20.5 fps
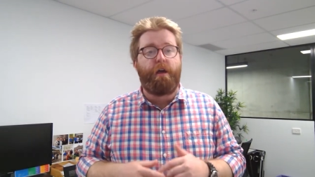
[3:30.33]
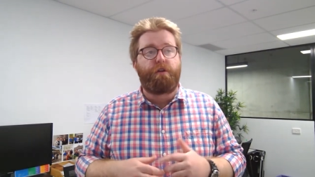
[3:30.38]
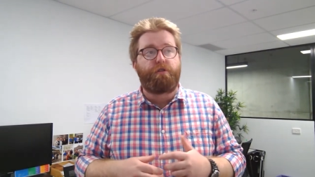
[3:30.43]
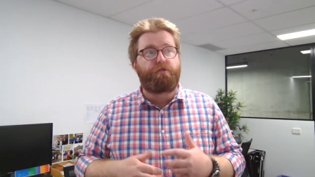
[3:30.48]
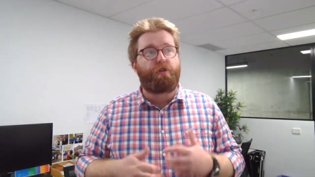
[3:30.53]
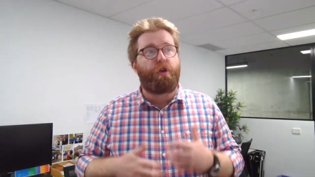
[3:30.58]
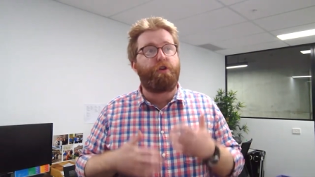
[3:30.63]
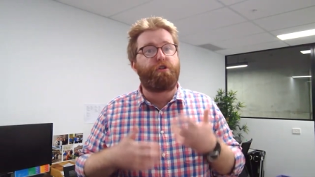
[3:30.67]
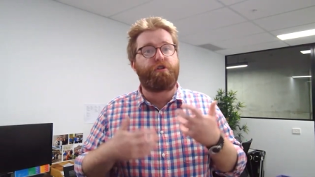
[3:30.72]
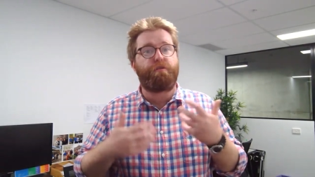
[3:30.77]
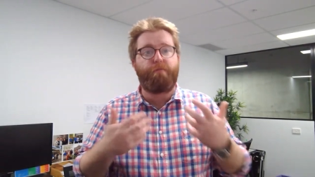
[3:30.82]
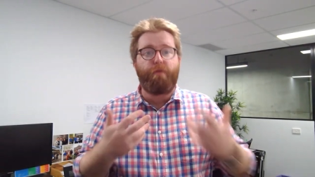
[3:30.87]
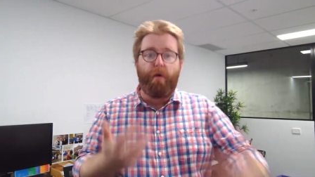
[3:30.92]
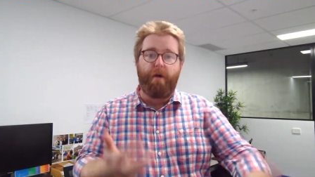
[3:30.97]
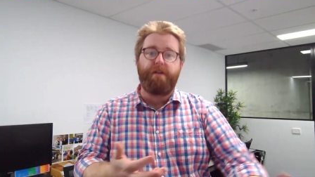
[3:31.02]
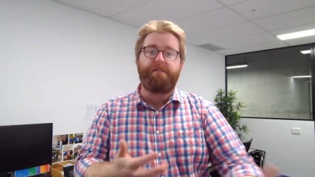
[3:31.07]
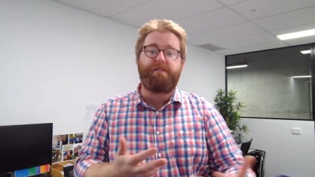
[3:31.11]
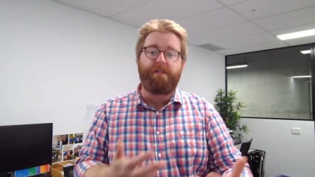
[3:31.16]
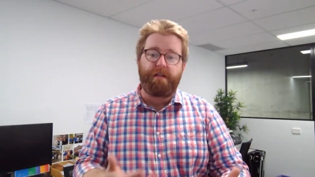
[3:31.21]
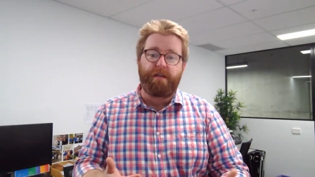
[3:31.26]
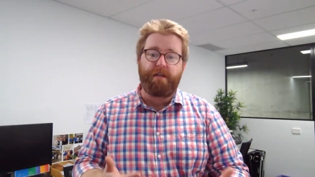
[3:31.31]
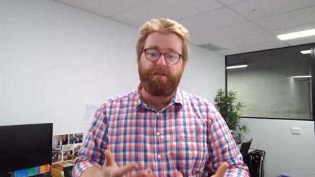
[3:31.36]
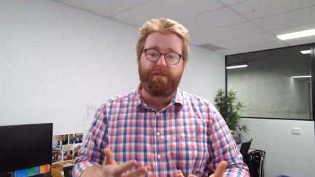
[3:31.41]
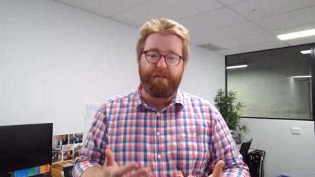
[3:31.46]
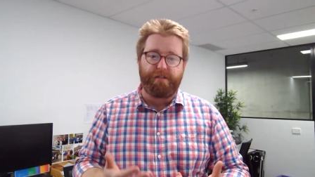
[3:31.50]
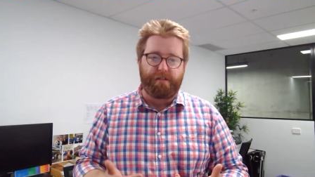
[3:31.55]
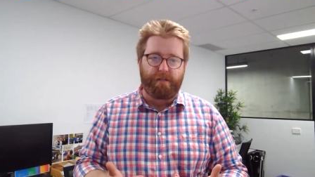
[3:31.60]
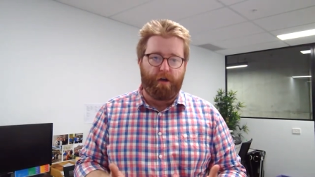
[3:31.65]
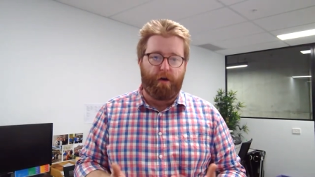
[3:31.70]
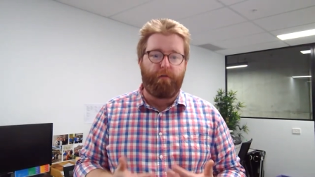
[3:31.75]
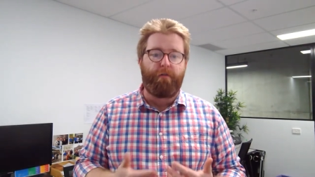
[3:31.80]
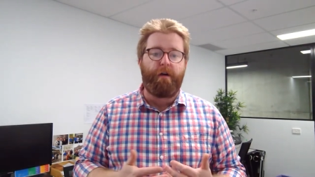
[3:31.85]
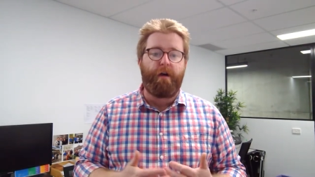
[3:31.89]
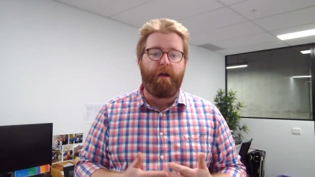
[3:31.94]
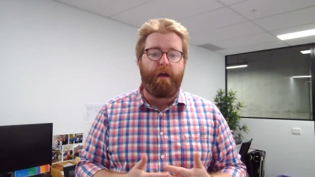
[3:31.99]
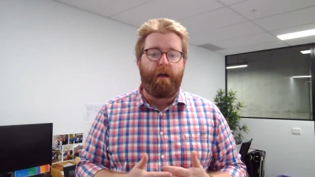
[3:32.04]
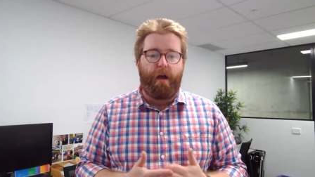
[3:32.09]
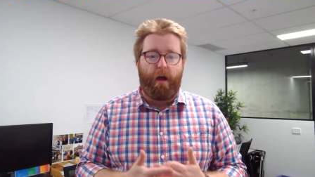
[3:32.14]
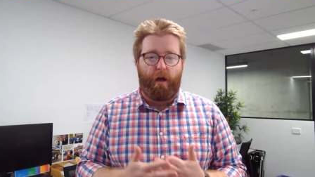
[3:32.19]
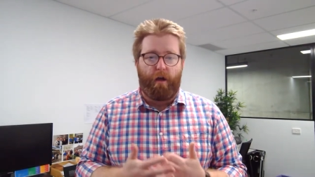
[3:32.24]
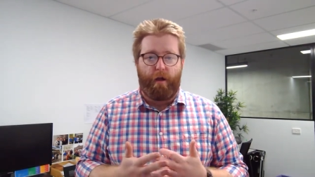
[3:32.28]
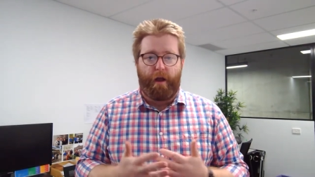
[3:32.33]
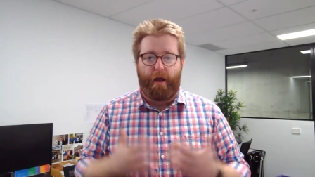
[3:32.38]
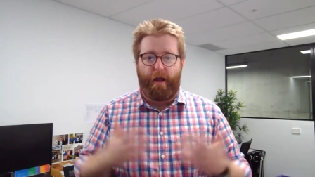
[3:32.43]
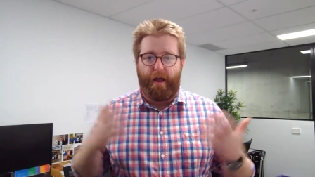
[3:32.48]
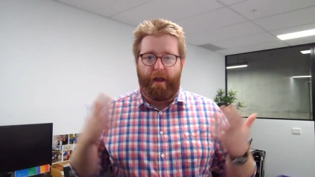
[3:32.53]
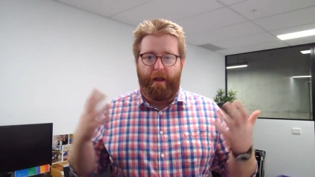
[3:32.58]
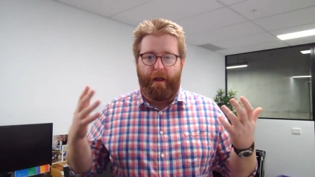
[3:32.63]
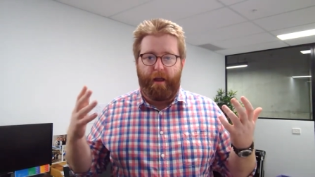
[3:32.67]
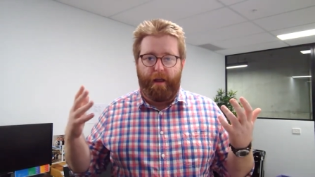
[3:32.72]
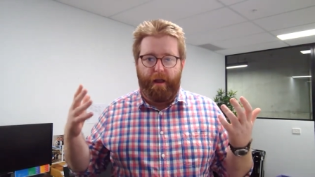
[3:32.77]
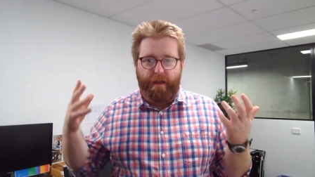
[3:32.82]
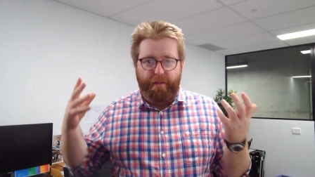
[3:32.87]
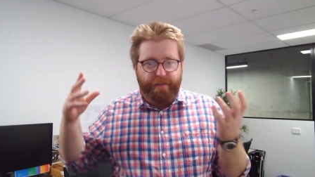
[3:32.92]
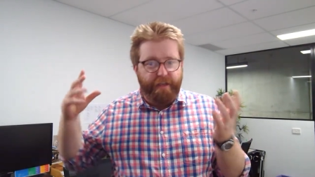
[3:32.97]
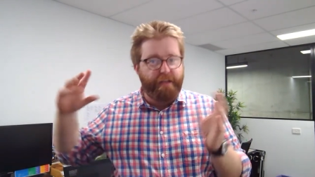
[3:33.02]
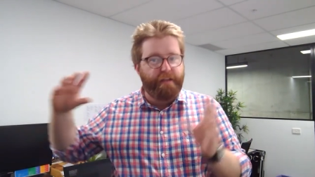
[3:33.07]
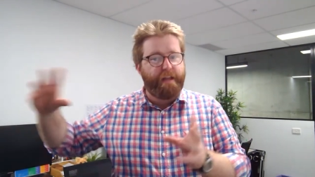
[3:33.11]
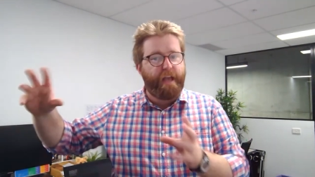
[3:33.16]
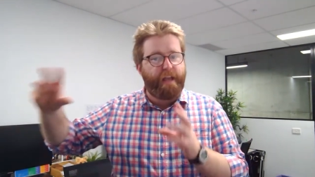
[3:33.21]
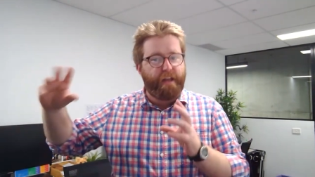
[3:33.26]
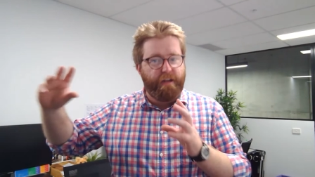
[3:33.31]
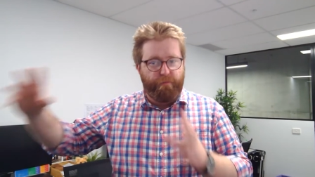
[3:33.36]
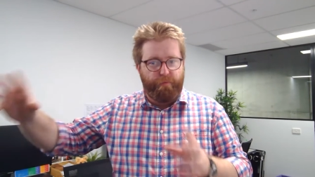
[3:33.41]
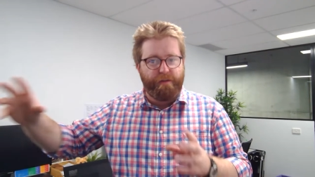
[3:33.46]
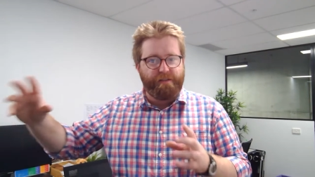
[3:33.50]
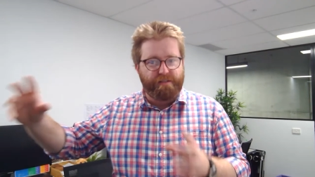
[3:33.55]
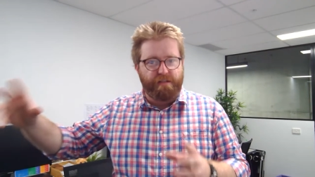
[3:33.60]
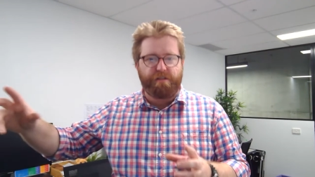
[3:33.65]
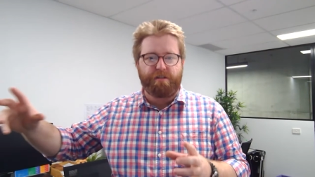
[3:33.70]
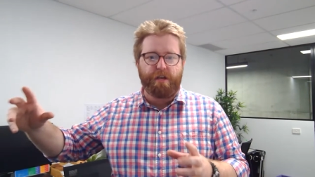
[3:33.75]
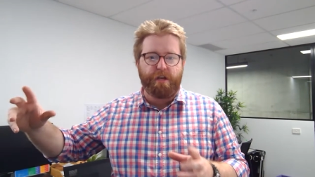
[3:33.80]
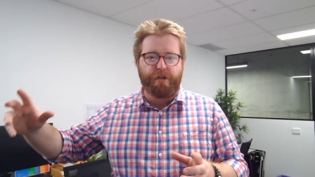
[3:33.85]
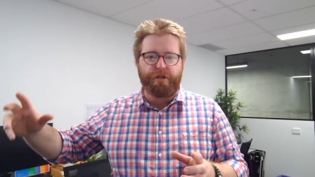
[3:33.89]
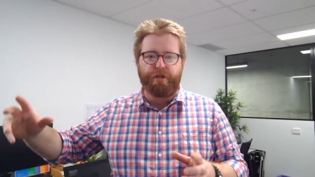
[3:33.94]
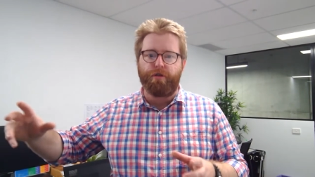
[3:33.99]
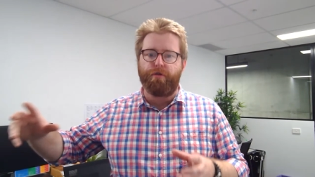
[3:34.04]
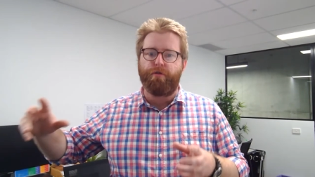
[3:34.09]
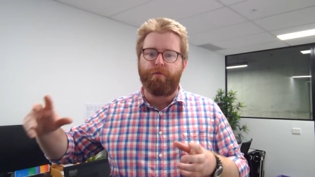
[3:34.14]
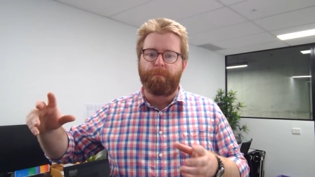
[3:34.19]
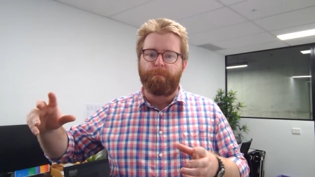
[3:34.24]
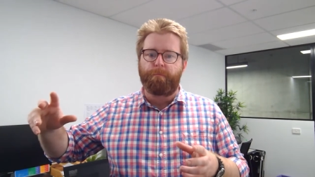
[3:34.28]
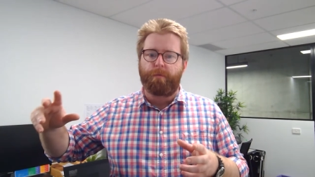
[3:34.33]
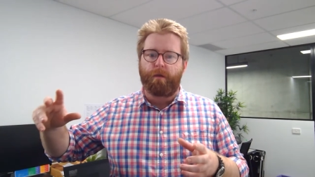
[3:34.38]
So you should be always thinking to yourself, all right, I, I think negative wins this issue.